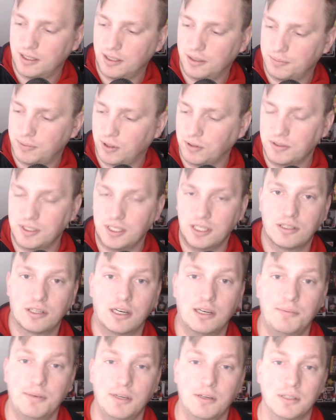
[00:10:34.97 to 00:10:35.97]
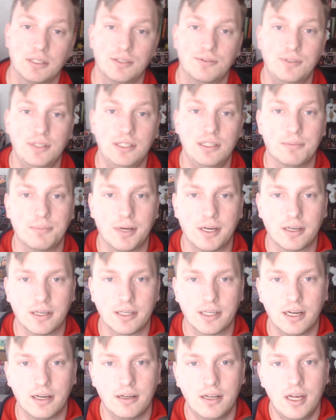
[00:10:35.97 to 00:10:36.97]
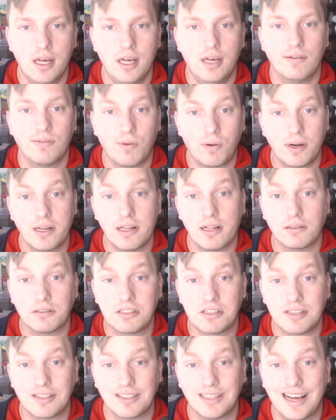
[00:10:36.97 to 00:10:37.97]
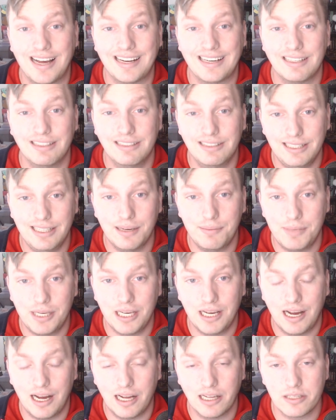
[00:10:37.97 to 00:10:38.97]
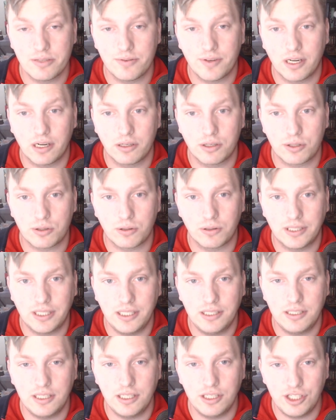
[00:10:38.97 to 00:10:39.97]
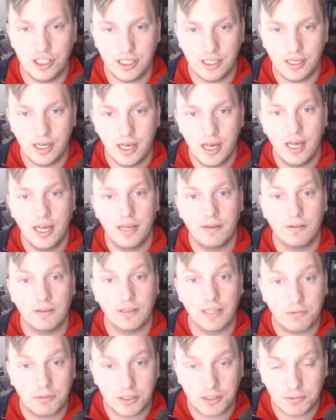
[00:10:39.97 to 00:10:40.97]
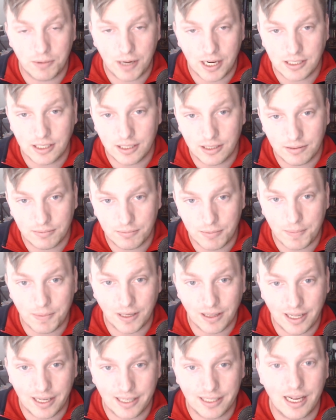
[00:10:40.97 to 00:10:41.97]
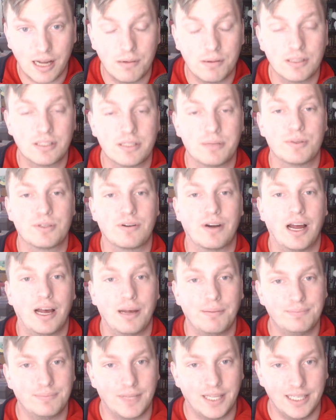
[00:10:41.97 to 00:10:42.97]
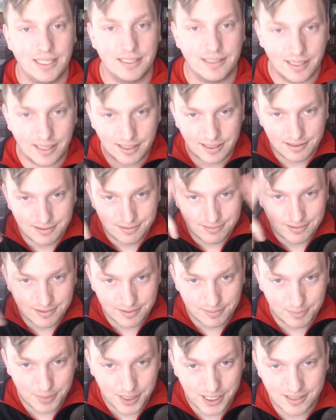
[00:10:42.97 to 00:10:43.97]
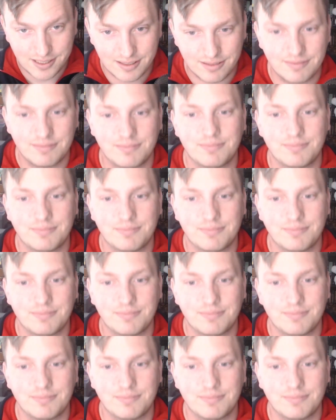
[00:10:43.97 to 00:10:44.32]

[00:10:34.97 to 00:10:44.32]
proceeds are going to be going to Feeding America. $40 a slot. DM me at Hansvan_TCG. If you like what you're watching, remember to like, comment, subscribe, and peace.